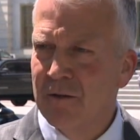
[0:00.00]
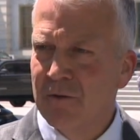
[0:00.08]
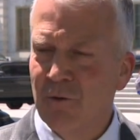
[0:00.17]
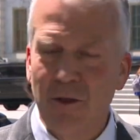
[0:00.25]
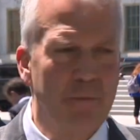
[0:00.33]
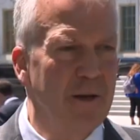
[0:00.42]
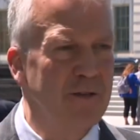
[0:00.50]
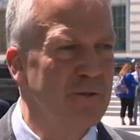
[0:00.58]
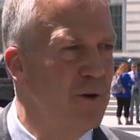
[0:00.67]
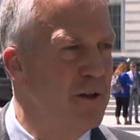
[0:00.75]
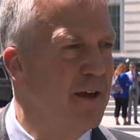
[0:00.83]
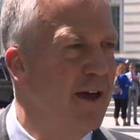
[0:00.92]
one of the biggest
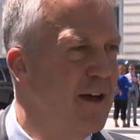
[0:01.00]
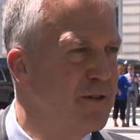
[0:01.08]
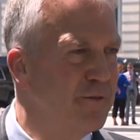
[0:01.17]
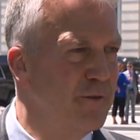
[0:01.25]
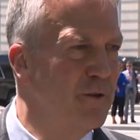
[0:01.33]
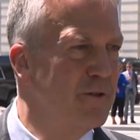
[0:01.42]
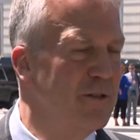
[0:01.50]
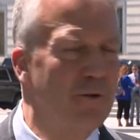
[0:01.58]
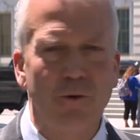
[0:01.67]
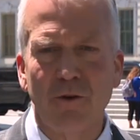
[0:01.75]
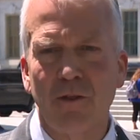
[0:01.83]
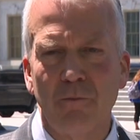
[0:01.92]
oil and gas fields in
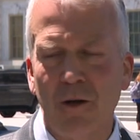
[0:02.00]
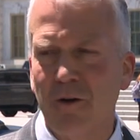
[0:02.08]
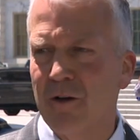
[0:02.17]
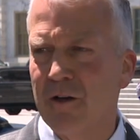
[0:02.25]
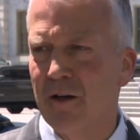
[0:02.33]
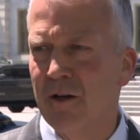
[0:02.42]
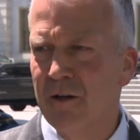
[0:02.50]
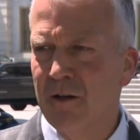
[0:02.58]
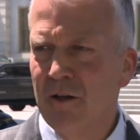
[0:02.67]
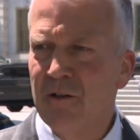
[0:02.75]
North America,